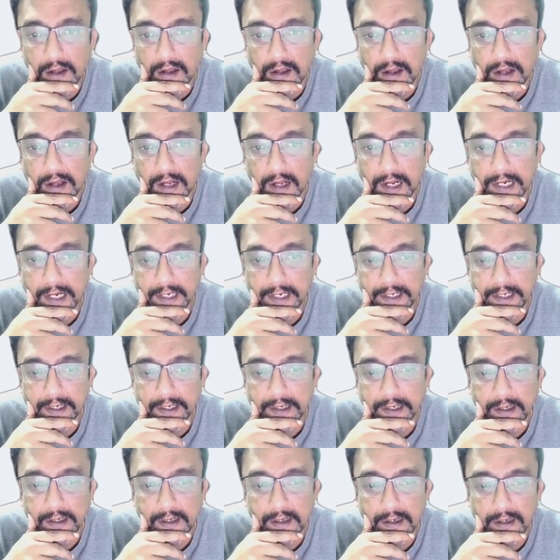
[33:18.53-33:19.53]
And
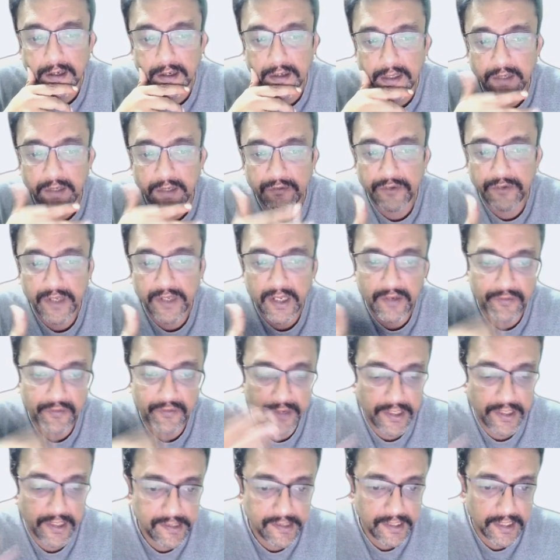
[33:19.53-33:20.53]
if we are
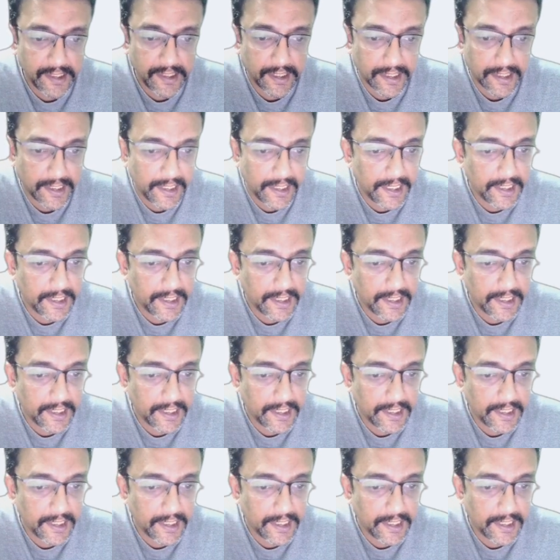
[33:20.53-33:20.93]
facing a Relic